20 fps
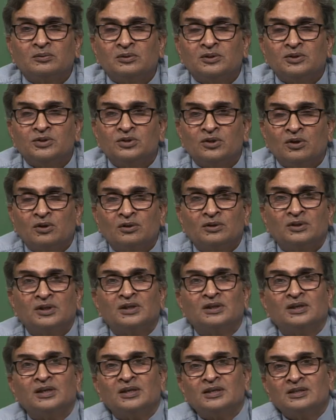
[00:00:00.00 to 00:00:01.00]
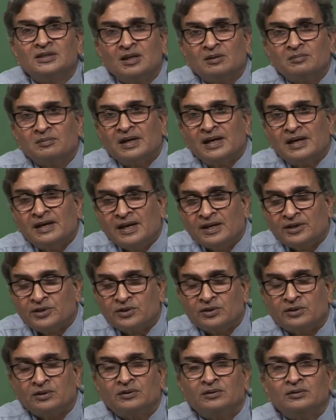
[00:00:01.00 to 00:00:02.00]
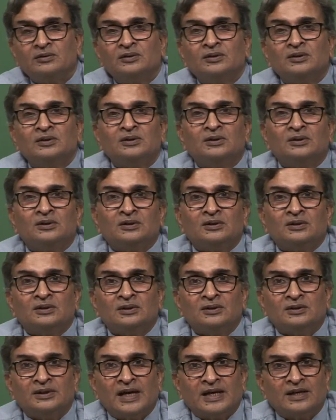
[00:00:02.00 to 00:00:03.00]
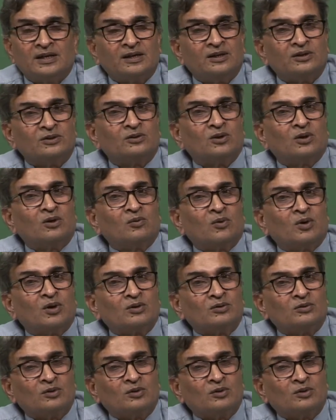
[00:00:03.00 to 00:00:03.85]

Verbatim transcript: to ensure that there is some adhesion, that it is not water